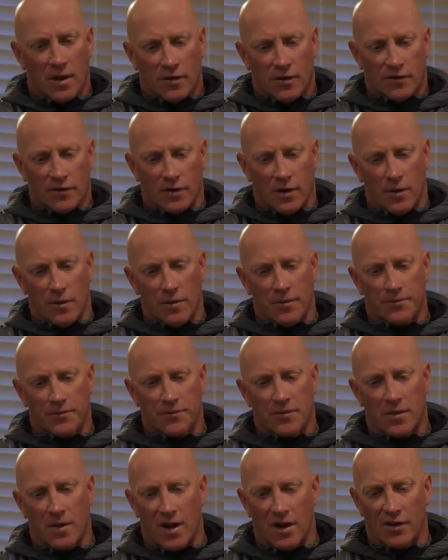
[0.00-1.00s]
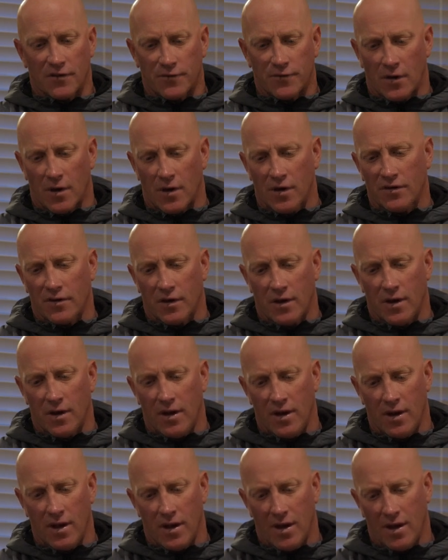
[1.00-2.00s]
So as far as a
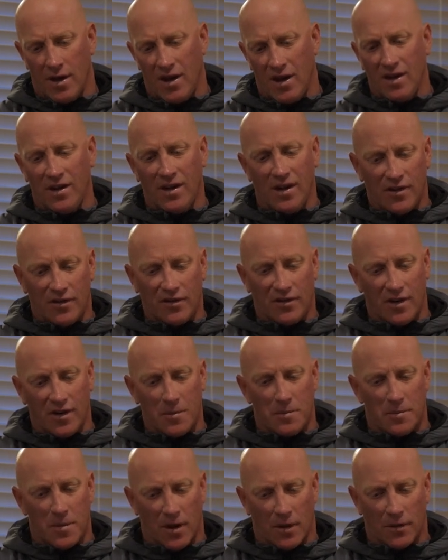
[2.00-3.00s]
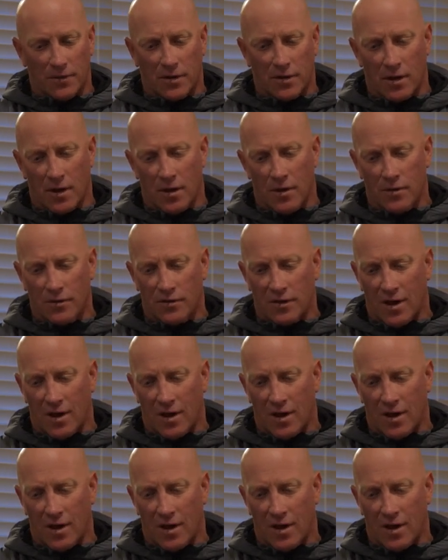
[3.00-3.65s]
E D C belt goes,